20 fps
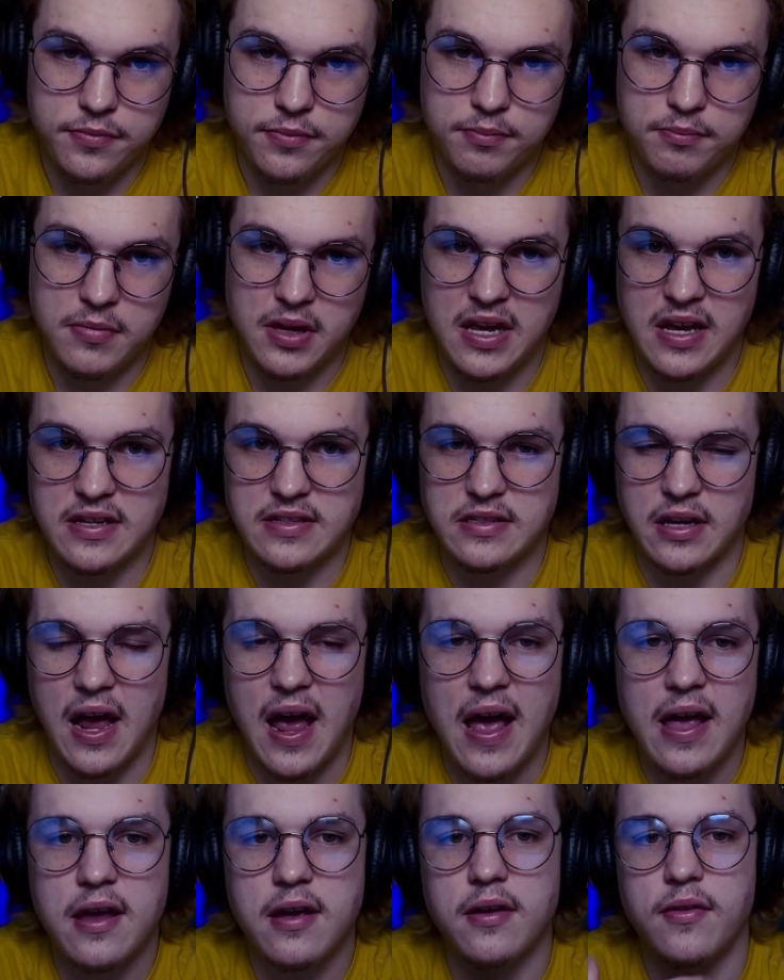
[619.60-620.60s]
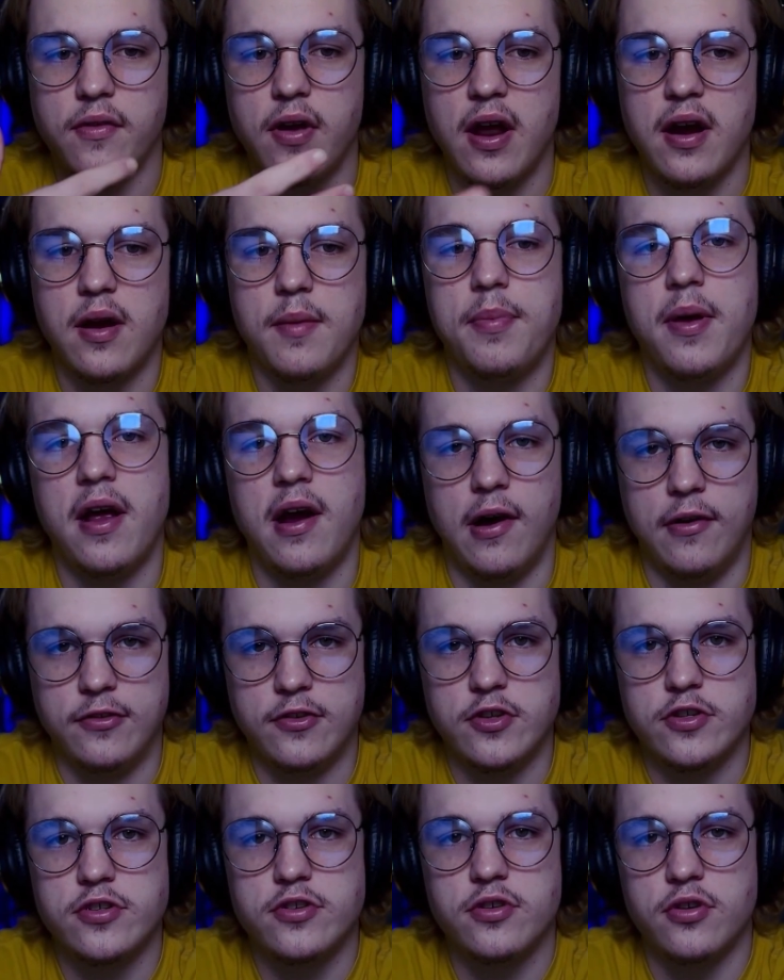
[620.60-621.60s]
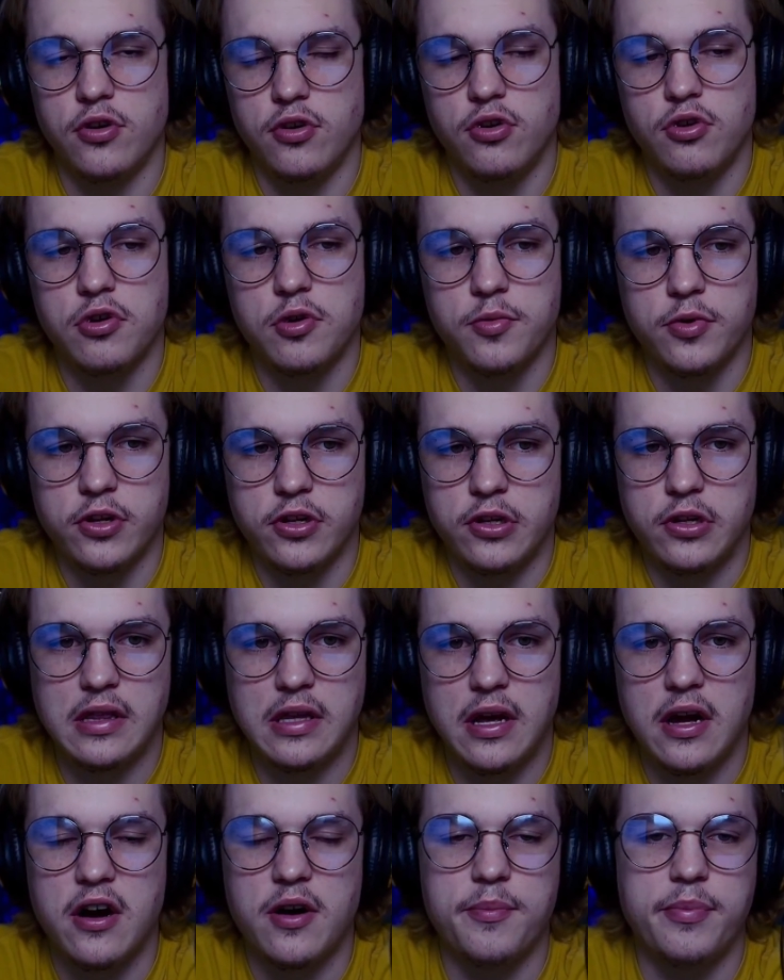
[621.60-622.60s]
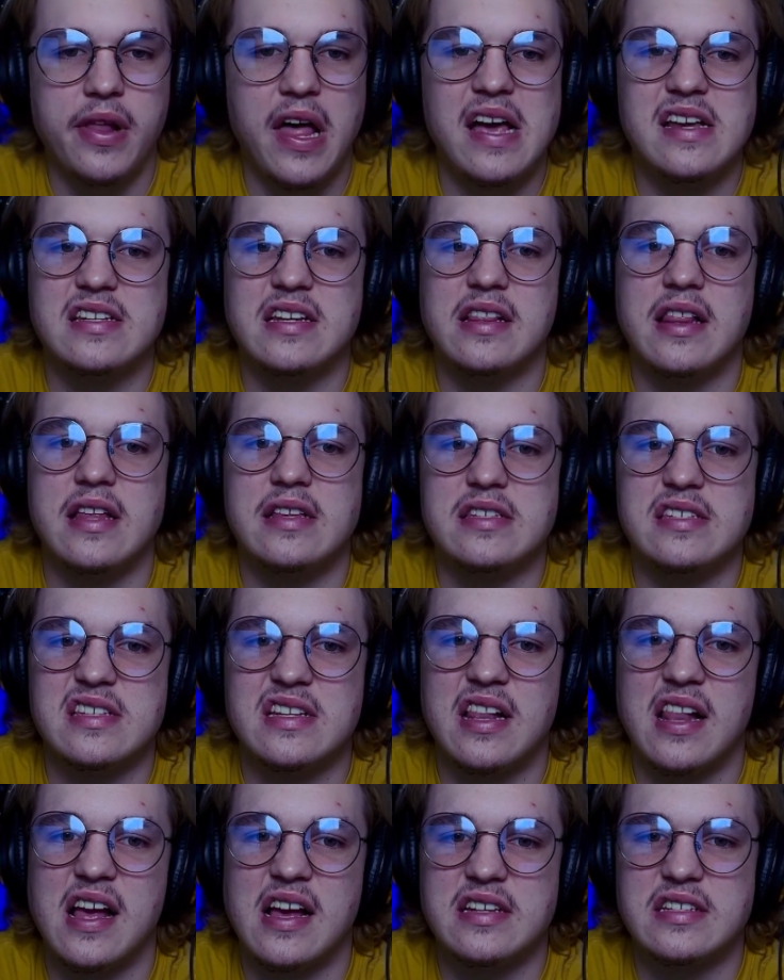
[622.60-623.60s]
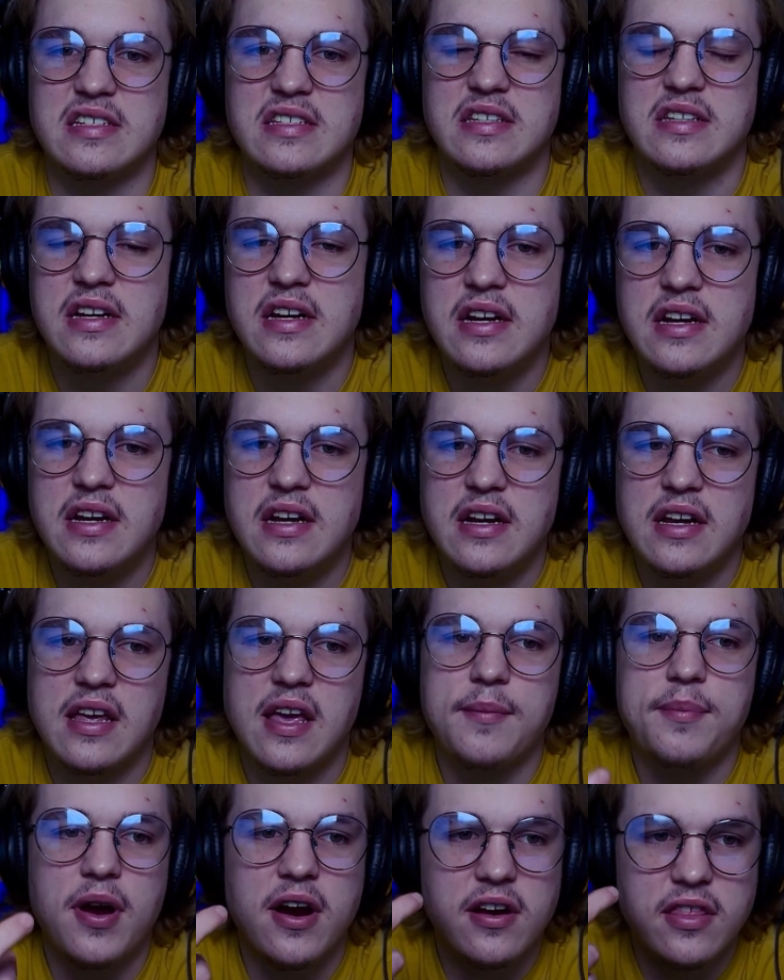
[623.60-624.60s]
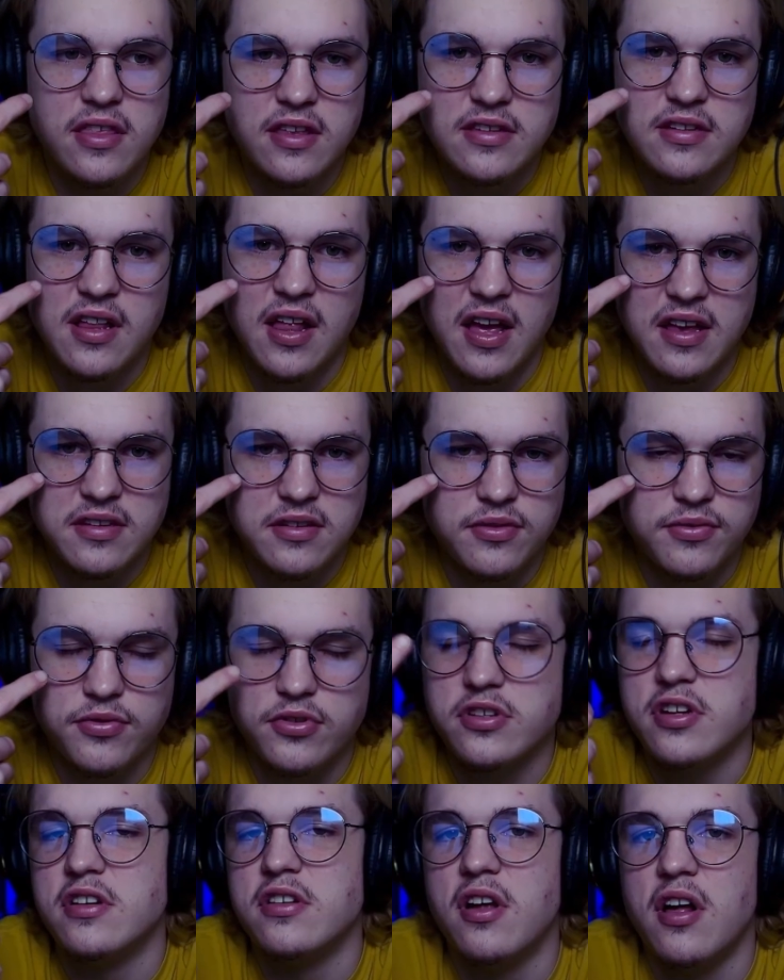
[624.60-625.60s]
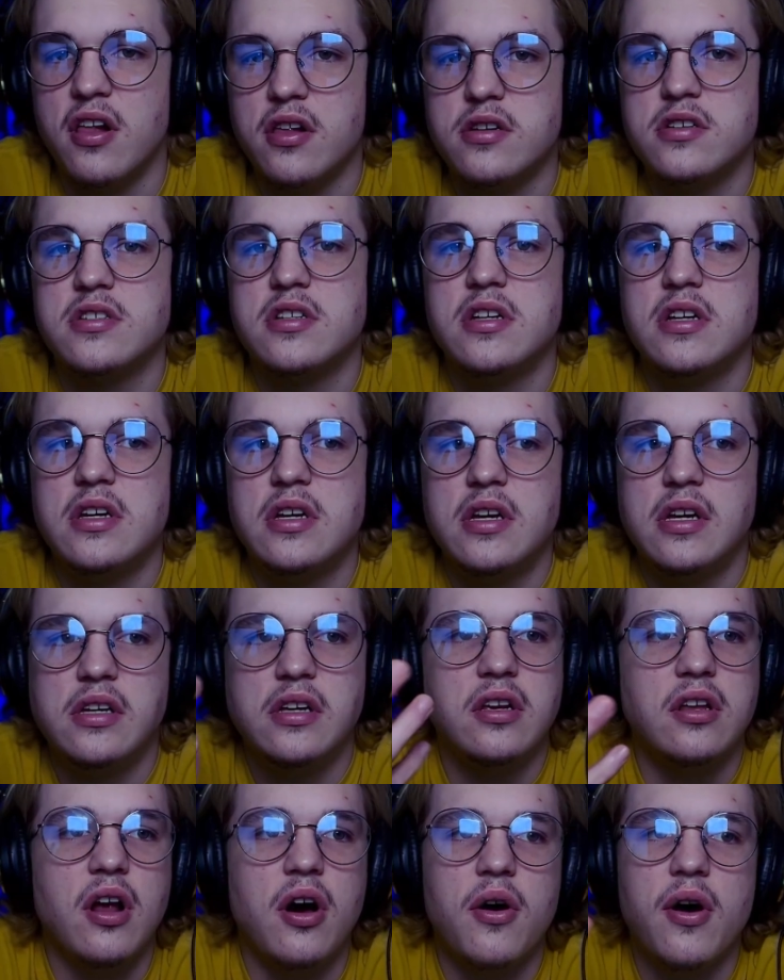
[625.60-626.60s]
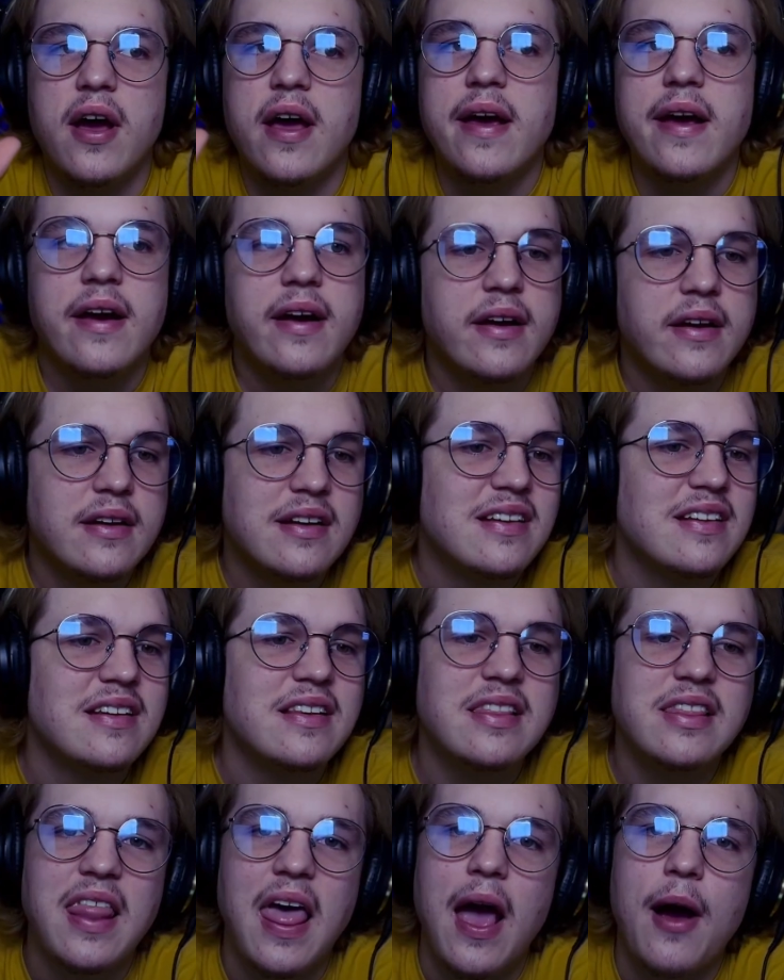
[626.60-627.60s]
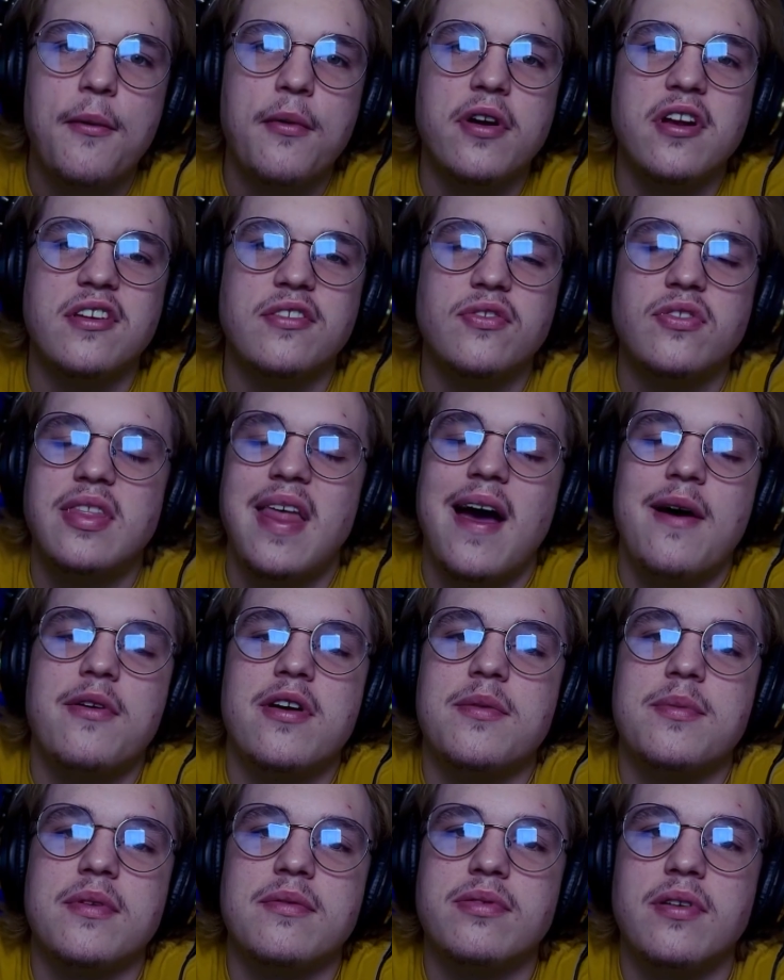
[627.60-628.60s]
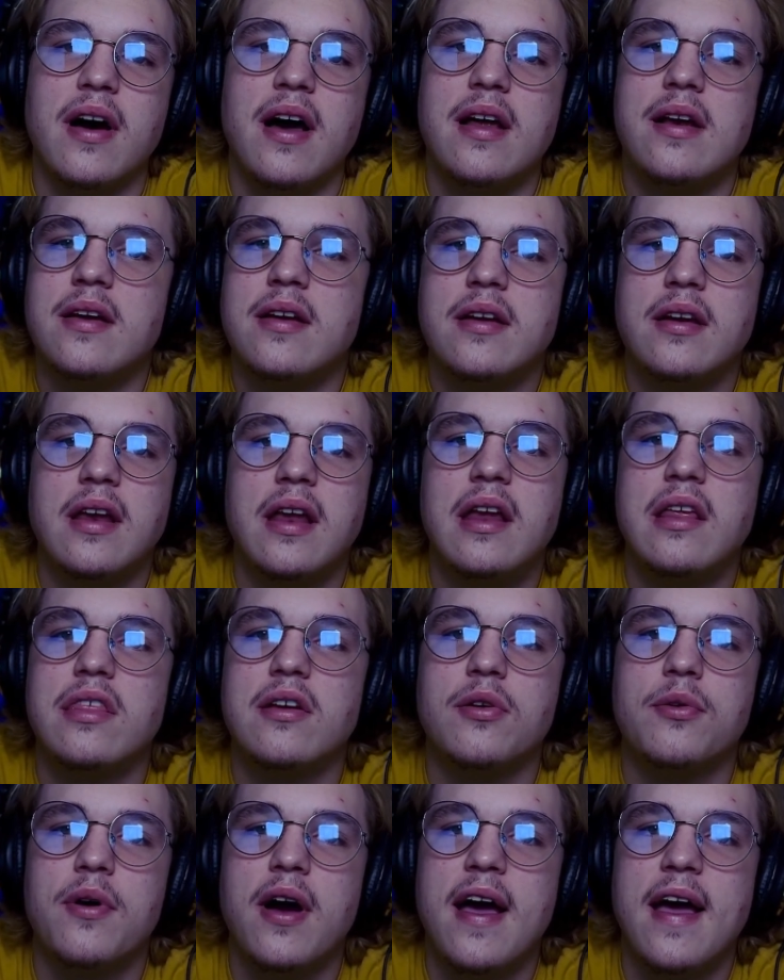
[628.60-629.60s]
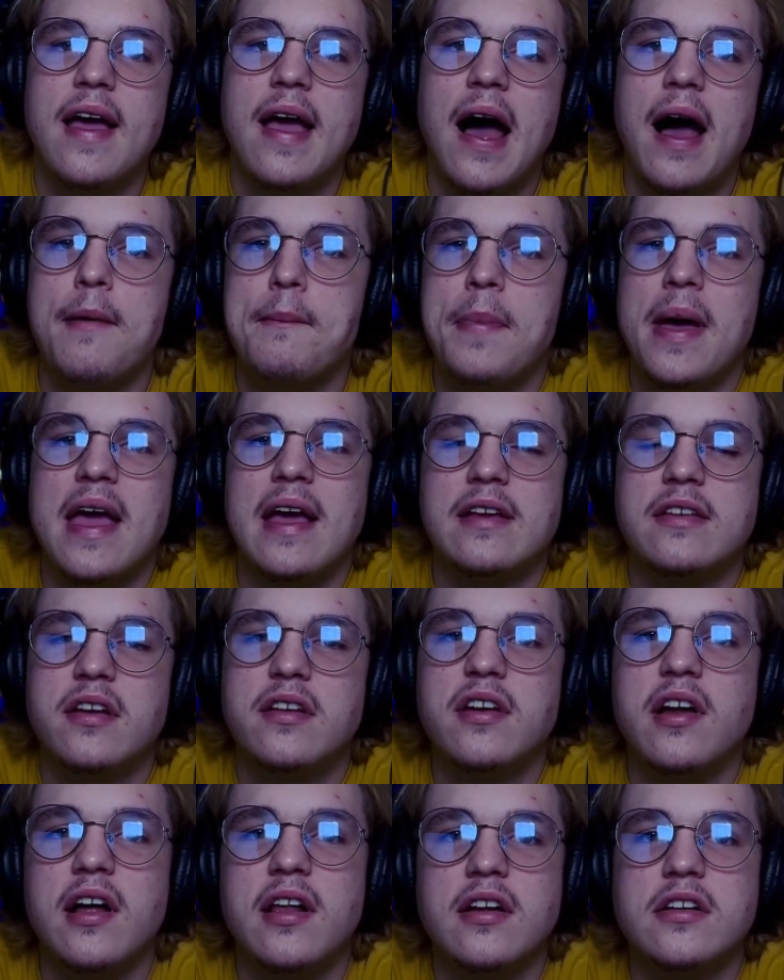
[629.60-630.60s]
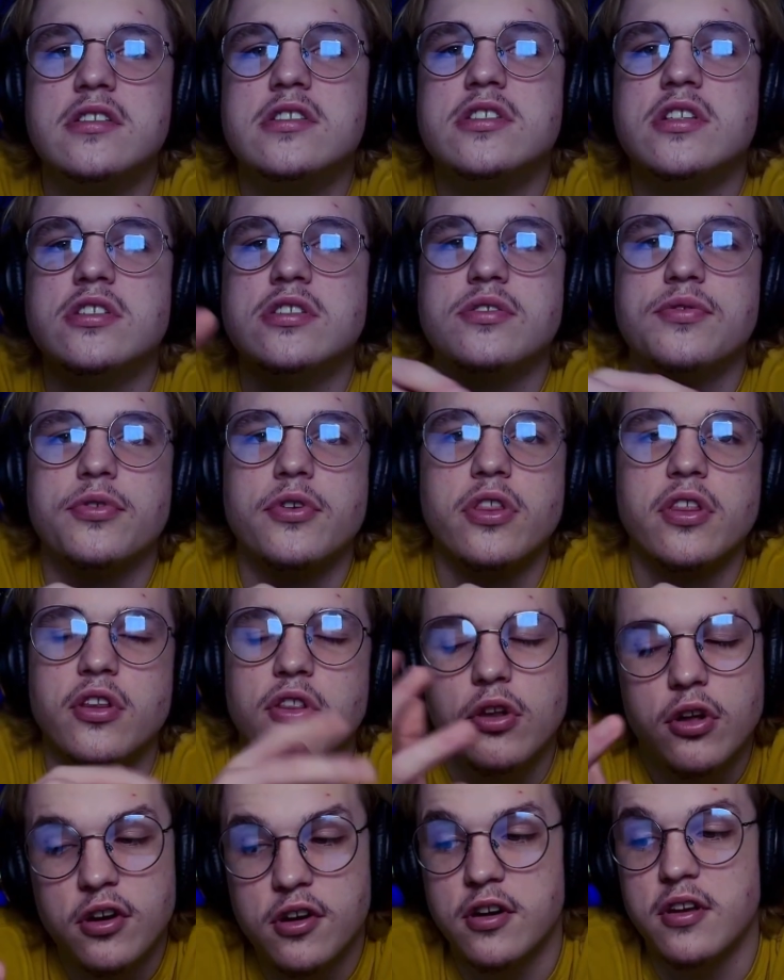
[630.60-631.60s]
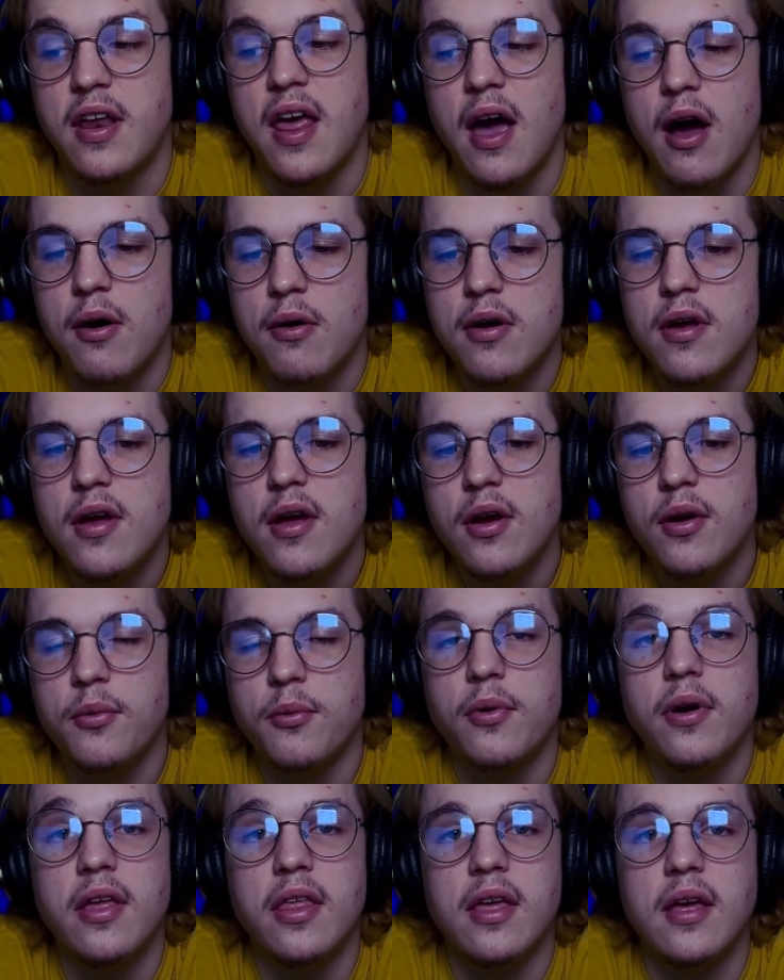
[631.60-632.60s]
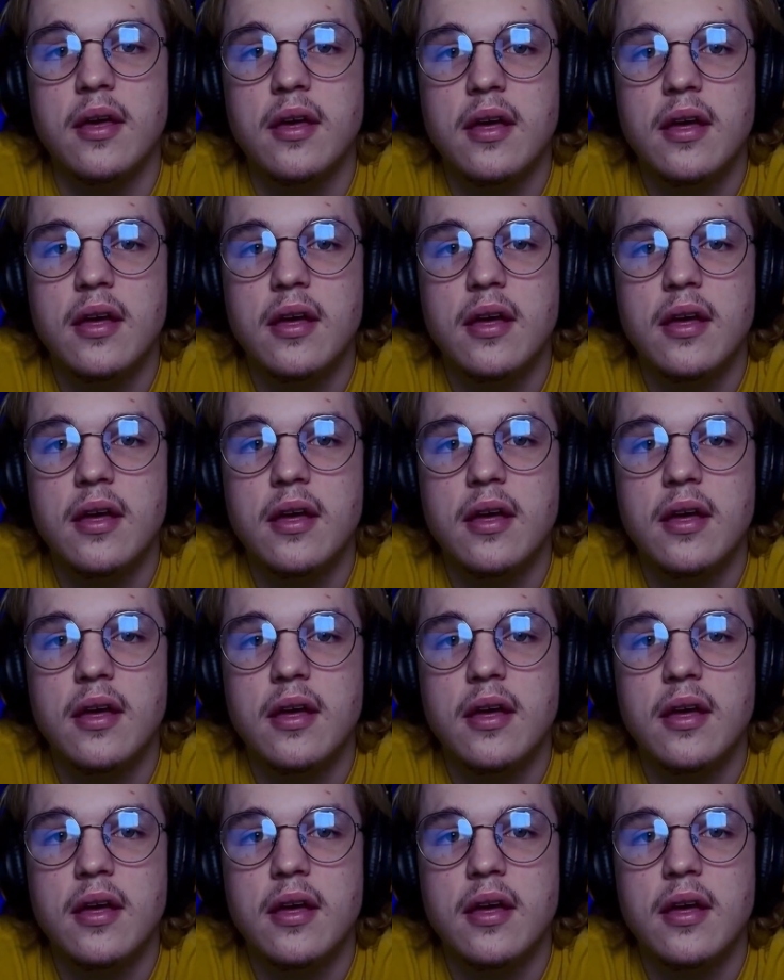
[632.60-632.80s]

because I could have gotten a pair of just normal or plastic lenses glasses compared to these glasses for $10, you know, and that would have been fine. Either way, I'm paying $10 just for the look now, really,